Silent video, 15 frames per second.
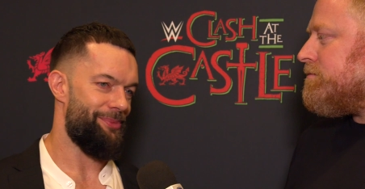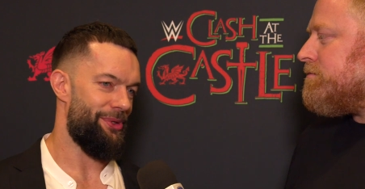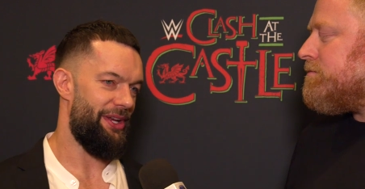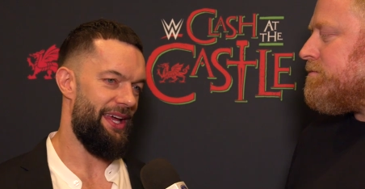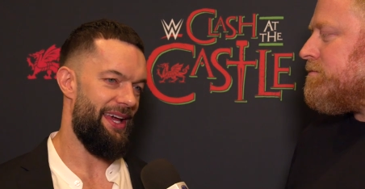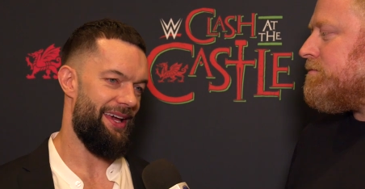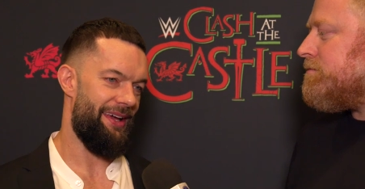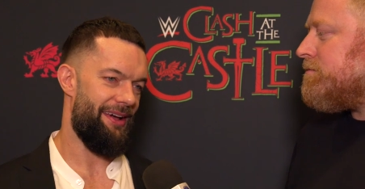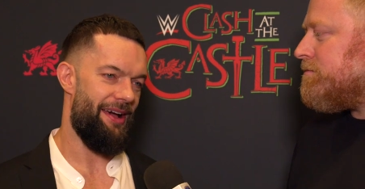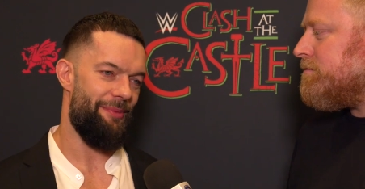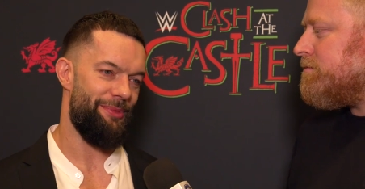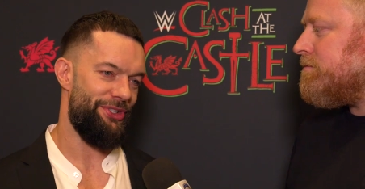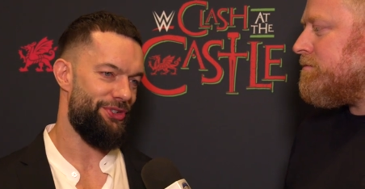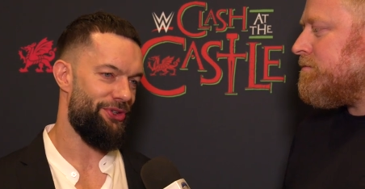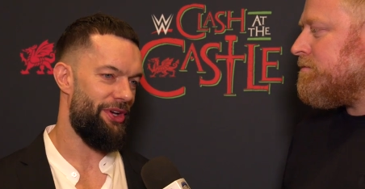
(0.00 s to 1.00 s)
Speaker 1: But uh,
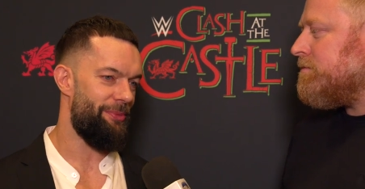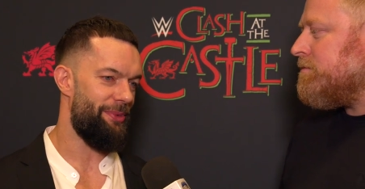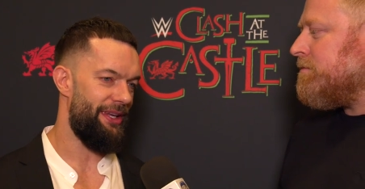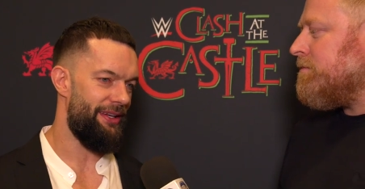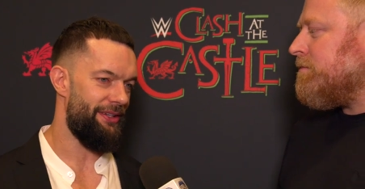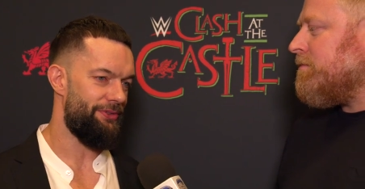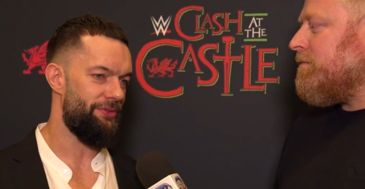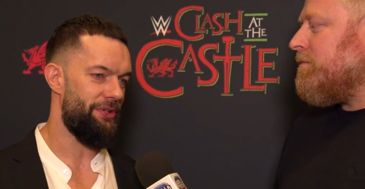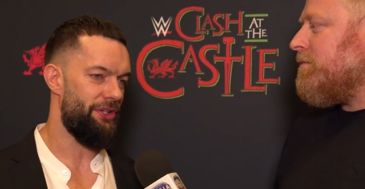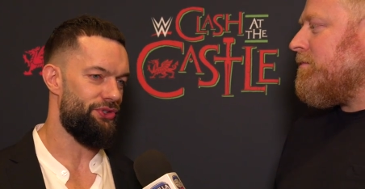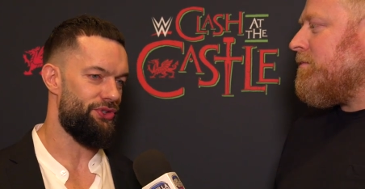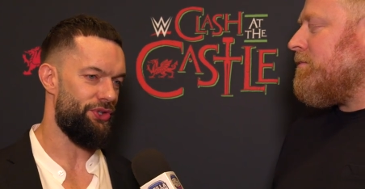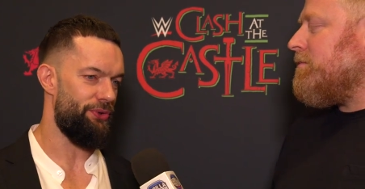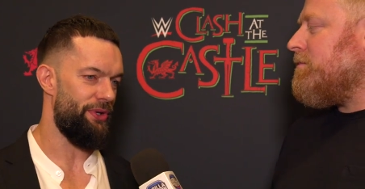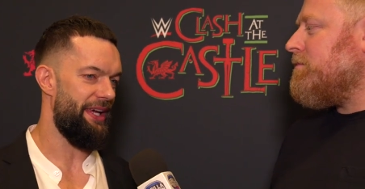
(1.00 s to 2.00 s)
I'm enjoying being a, a,
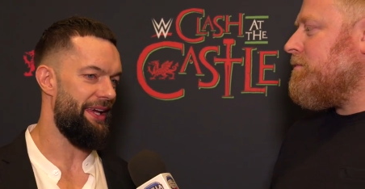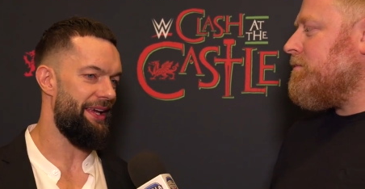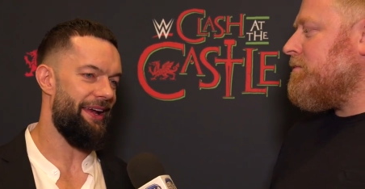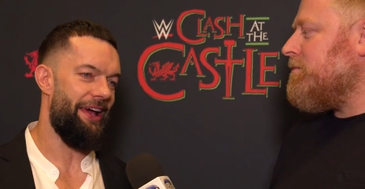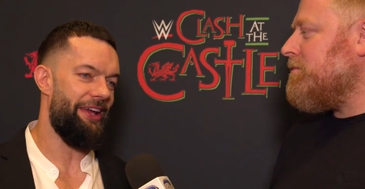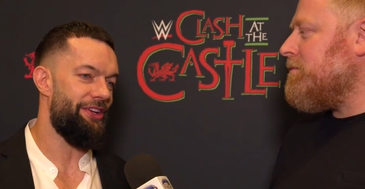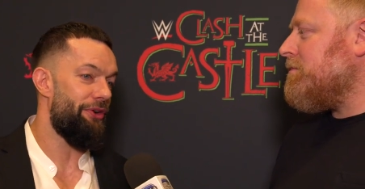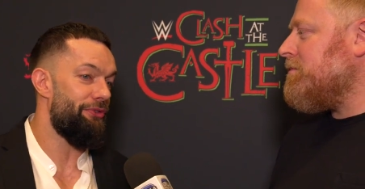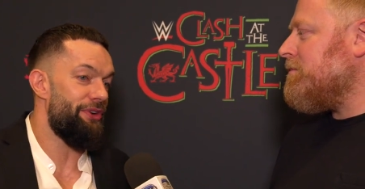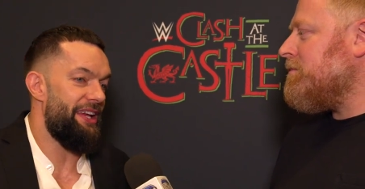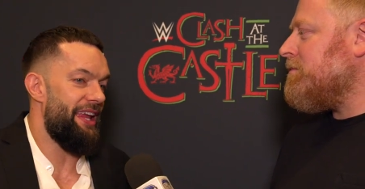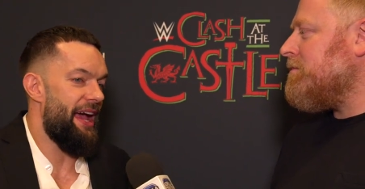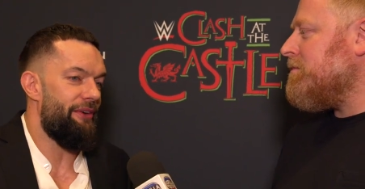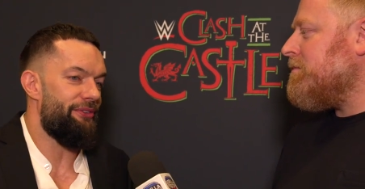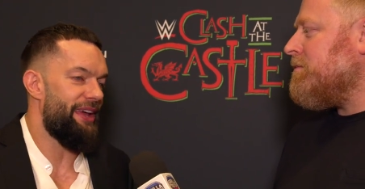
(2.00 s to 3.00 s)
true heel. I don't
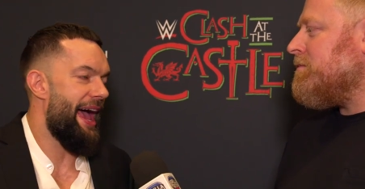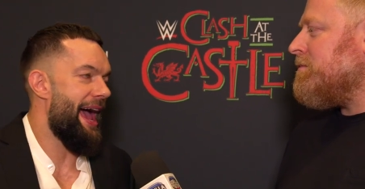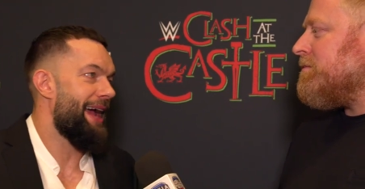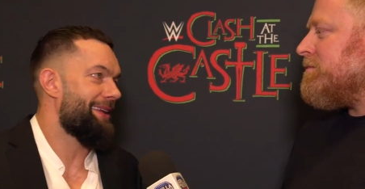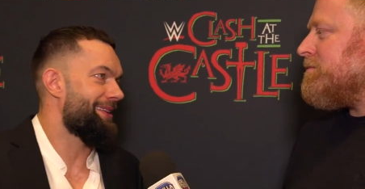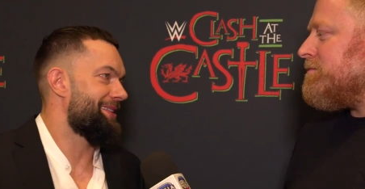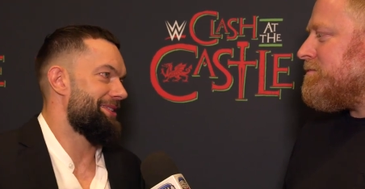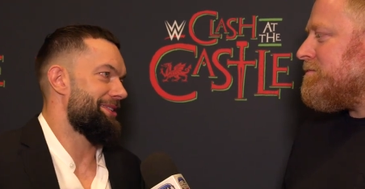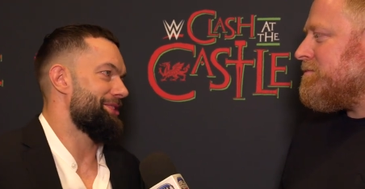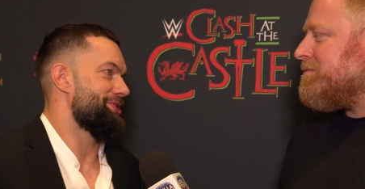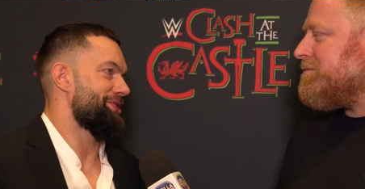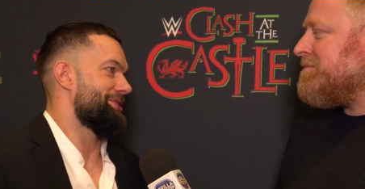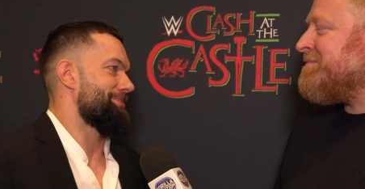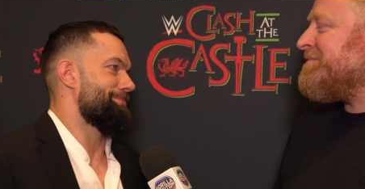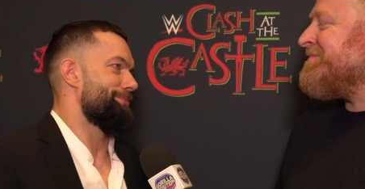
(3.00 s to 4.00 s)
really have to act. I
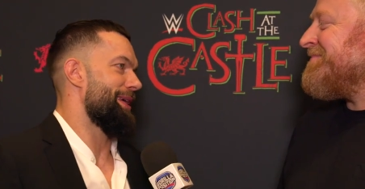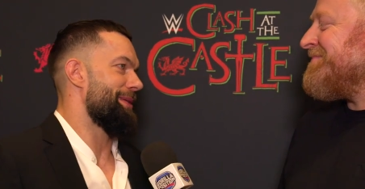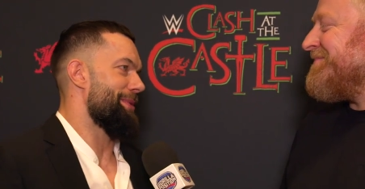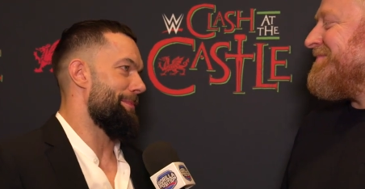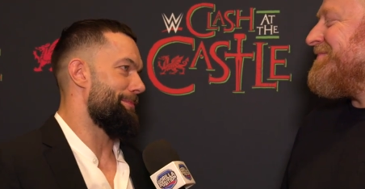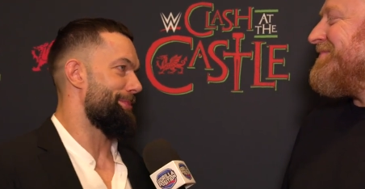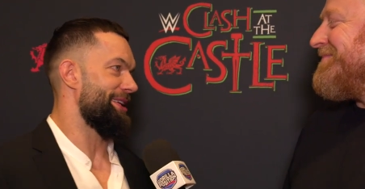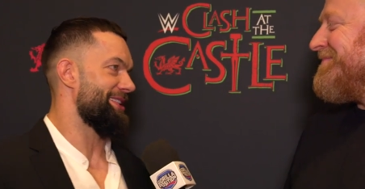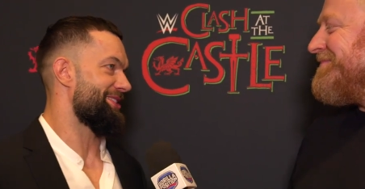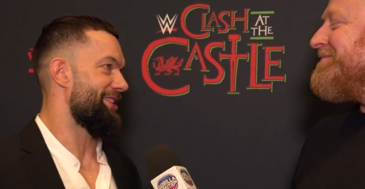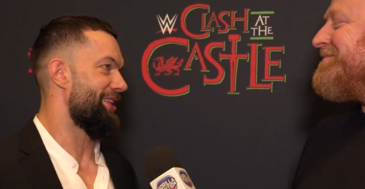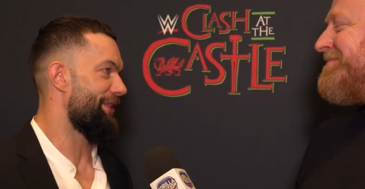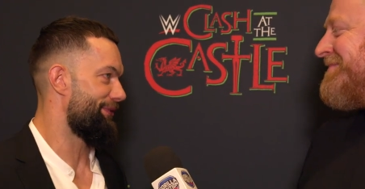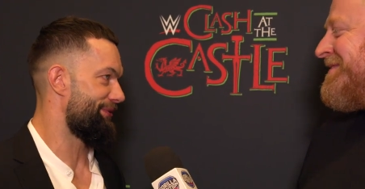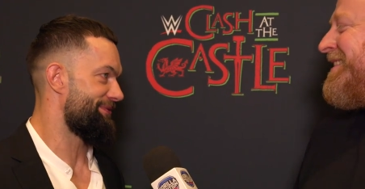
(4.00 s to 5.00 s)
just be my pissed
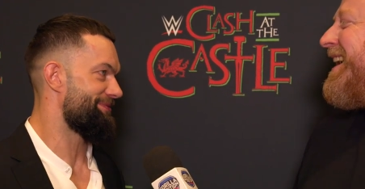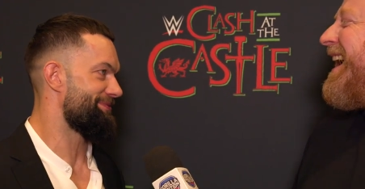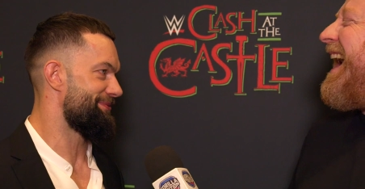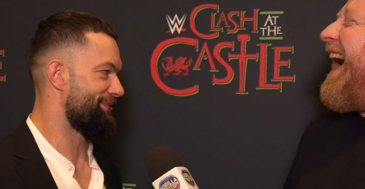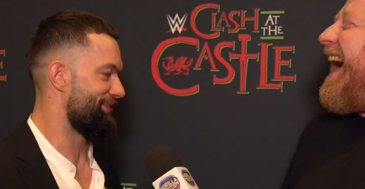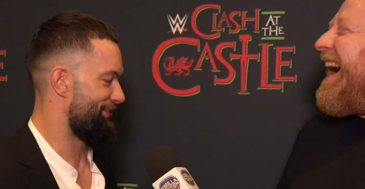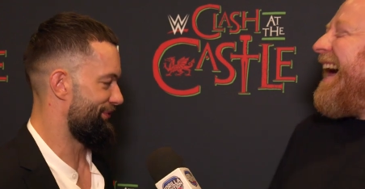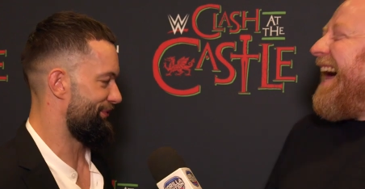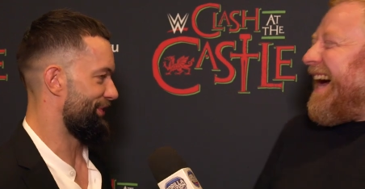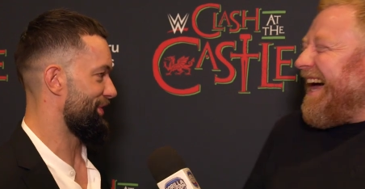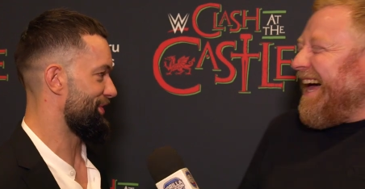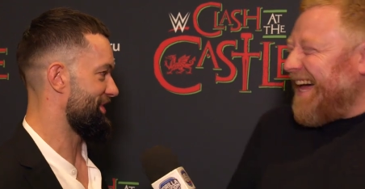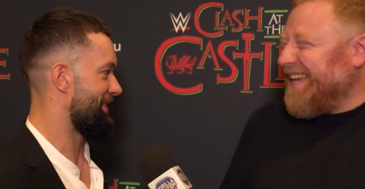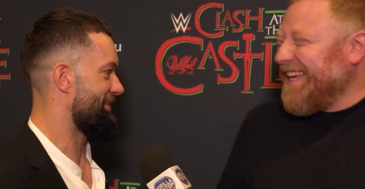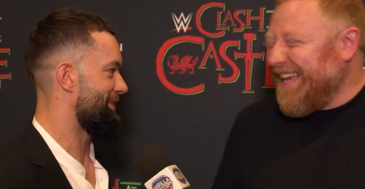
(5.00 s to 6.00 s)
off
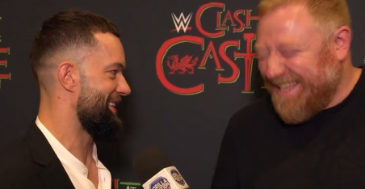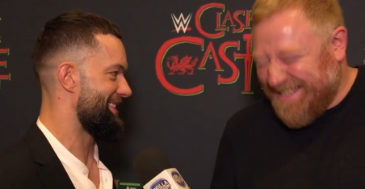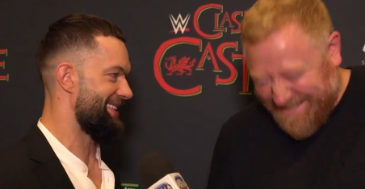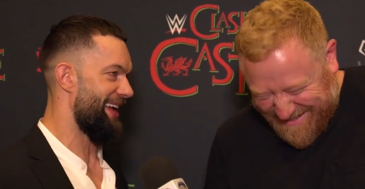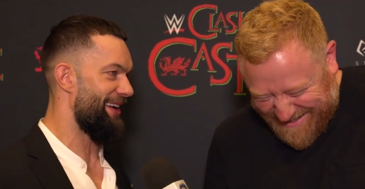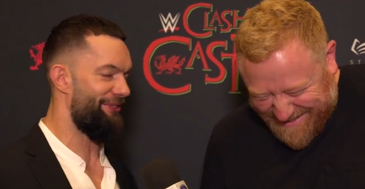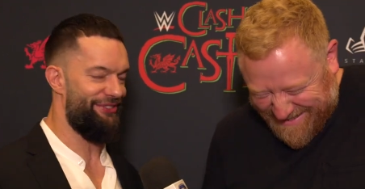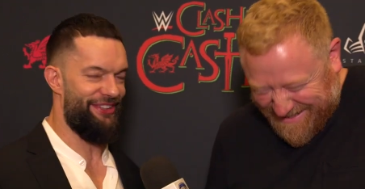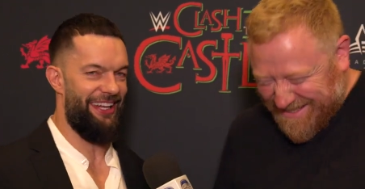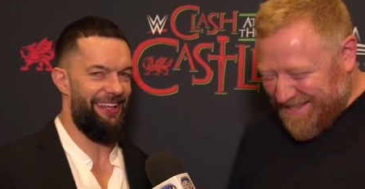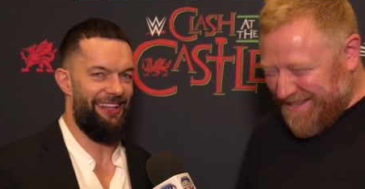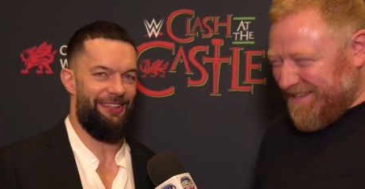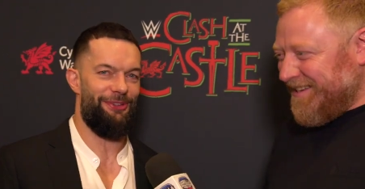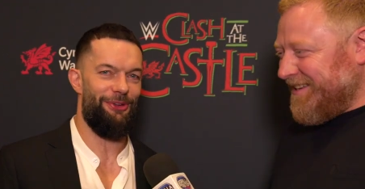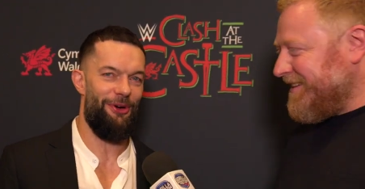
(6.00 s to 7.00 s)
version of myself that
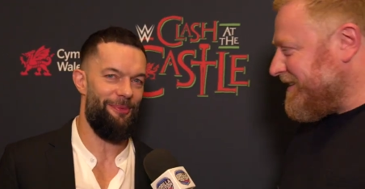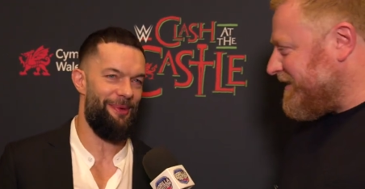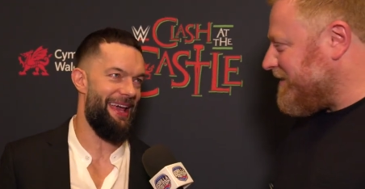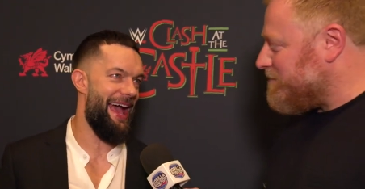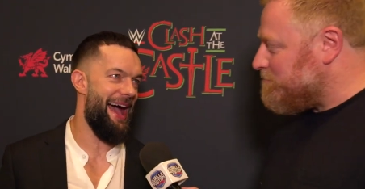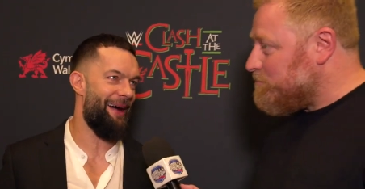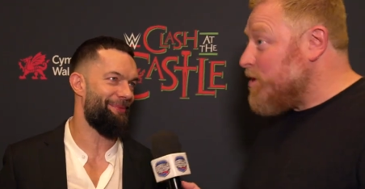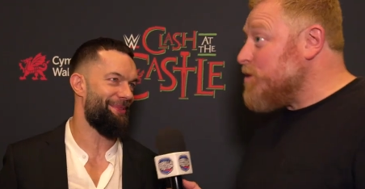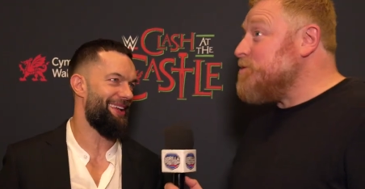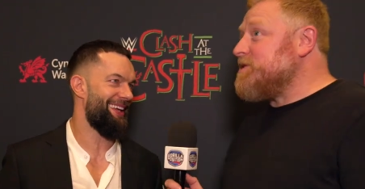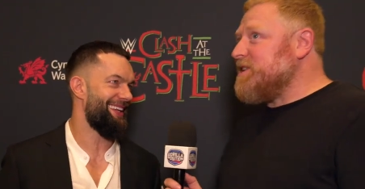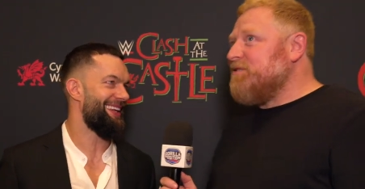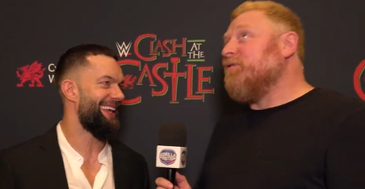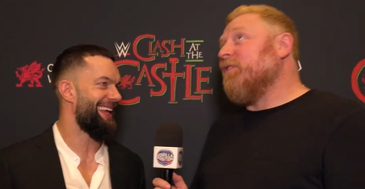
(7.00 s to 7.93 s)
I normally am. Moody like,